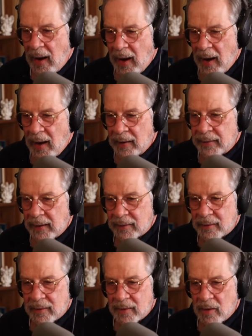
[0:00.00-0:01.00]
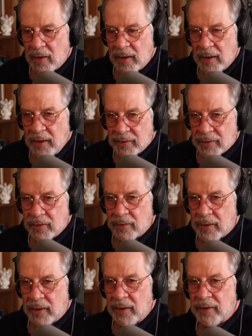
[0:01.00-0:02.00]
And that issue
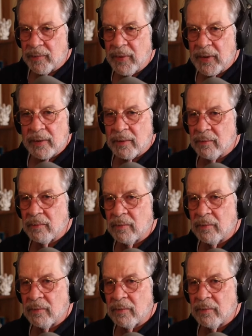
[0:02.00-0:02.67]
that he's been